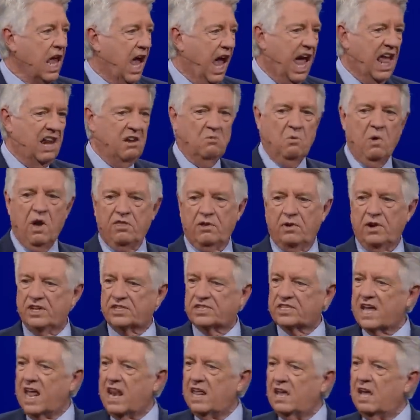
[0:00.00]
And whether it's
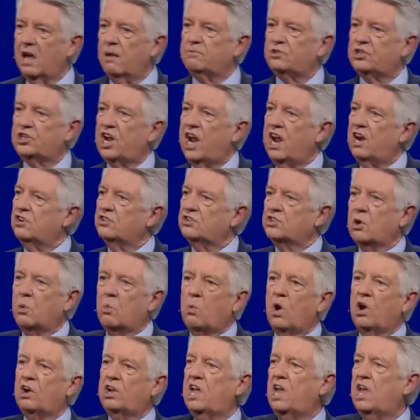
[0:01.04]
setting up chairs or
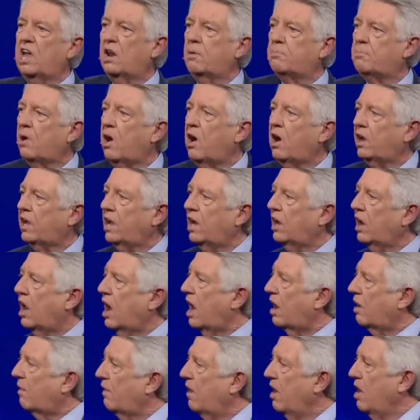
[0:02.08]
working in a parking
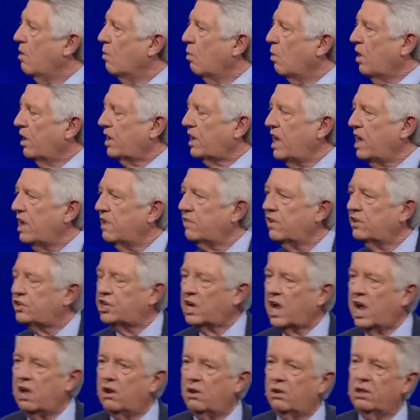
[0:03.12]
lot or working in the
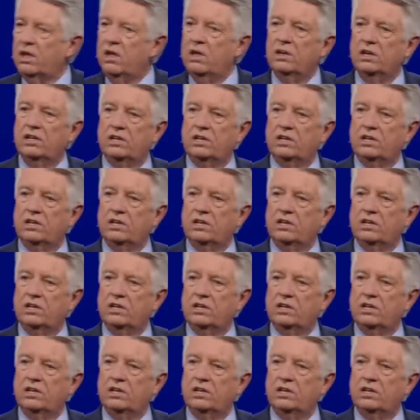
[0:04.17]
child